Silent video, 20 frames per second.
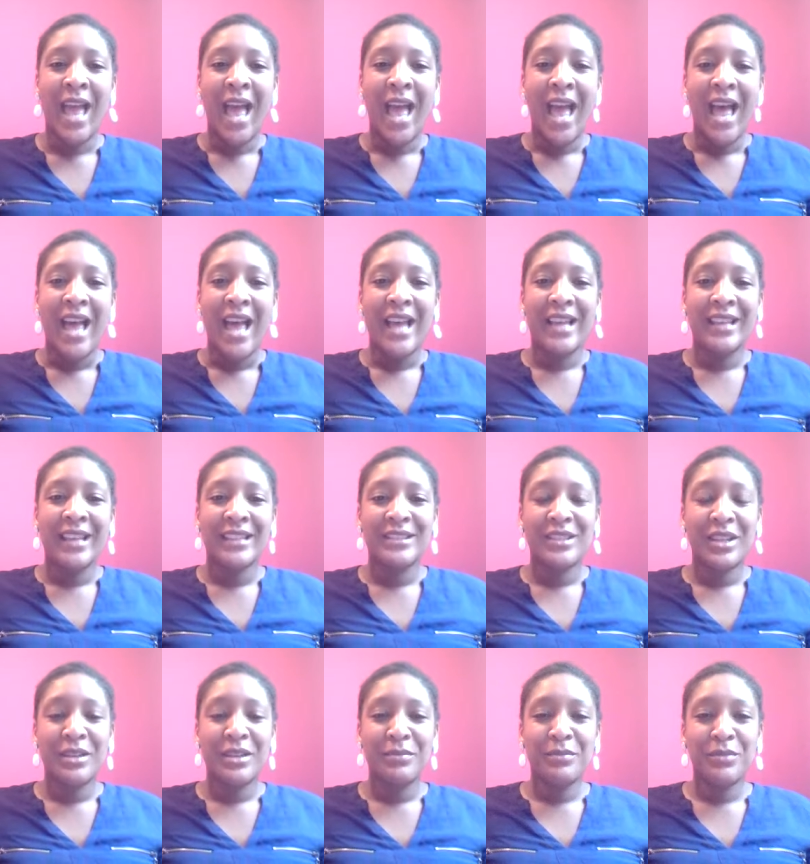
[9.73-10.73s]
And,
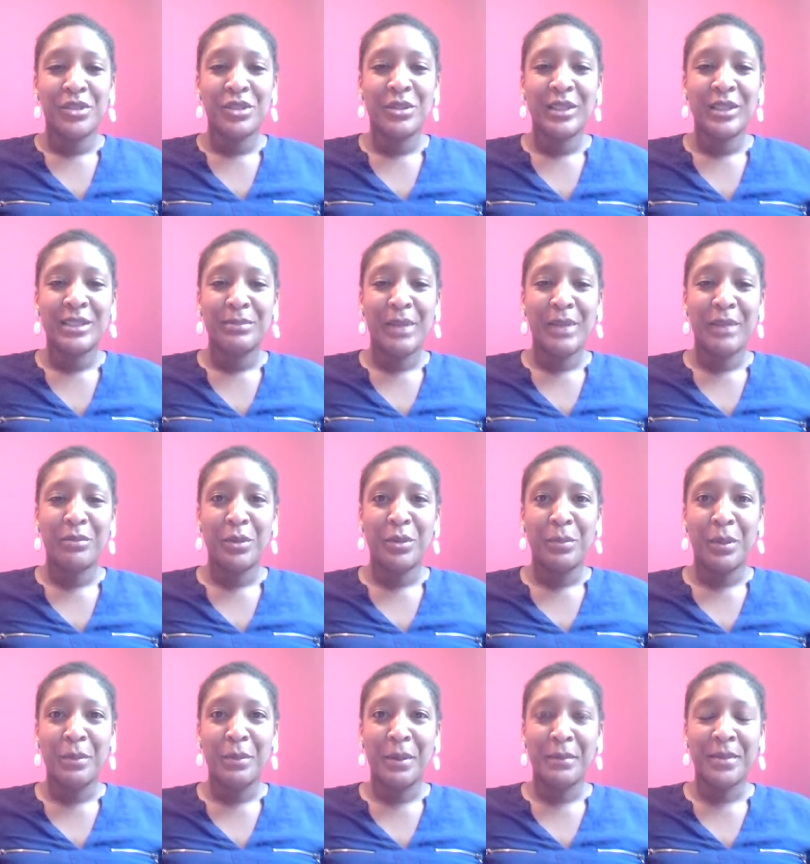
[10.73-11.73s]
and, just to explain what a
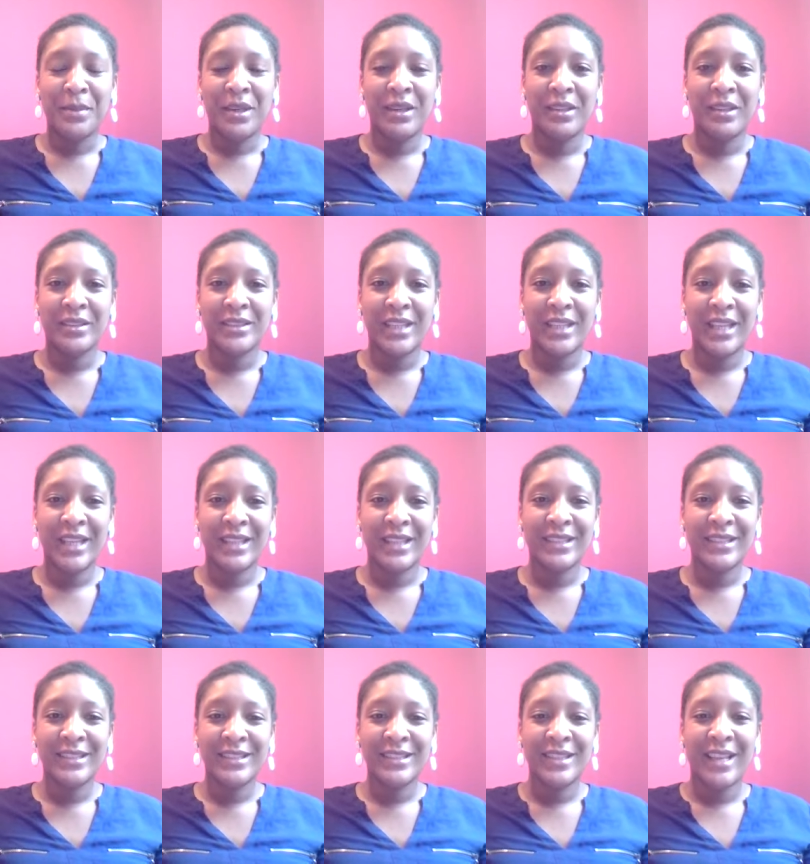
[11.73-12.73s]
pop-up card
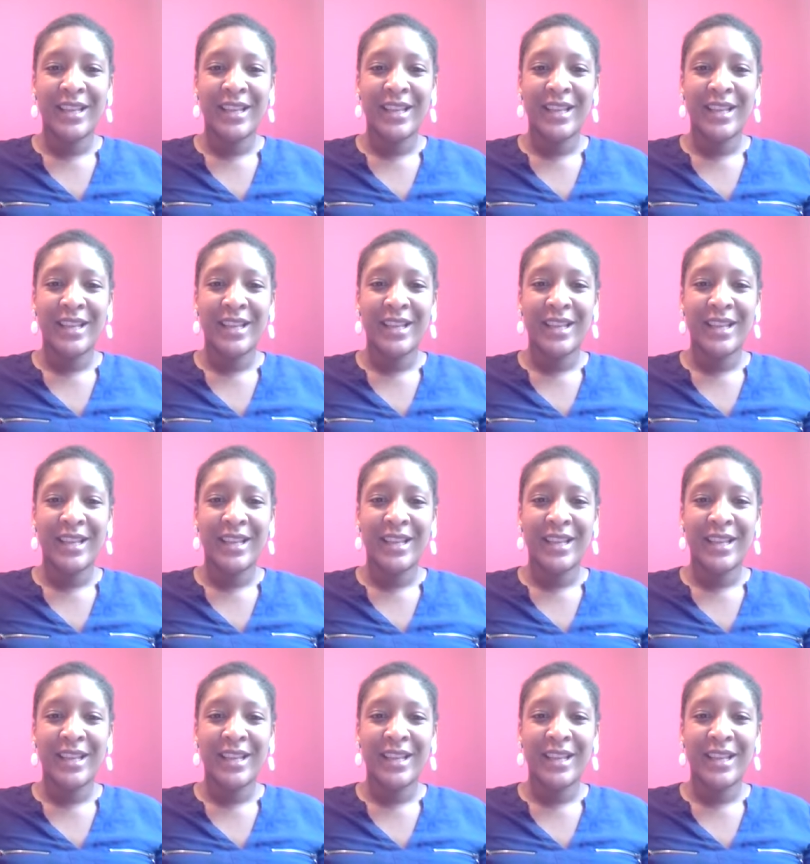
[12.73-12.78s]
is,